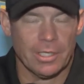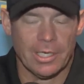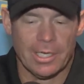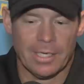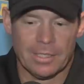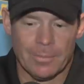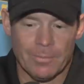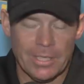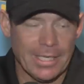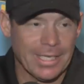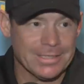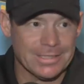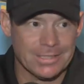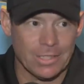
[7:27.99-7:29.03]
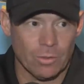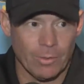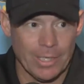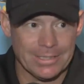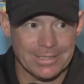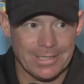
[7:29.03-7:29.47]
And, and to me, that's just a
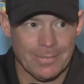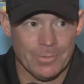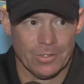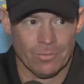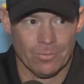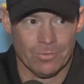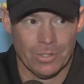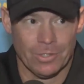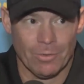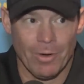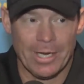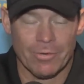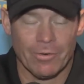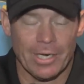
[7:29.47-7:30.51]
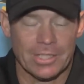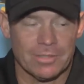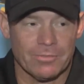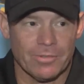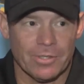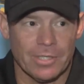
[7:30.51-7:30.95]
great step in the in the right
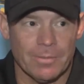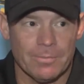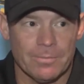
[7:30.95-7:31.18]
direction for him.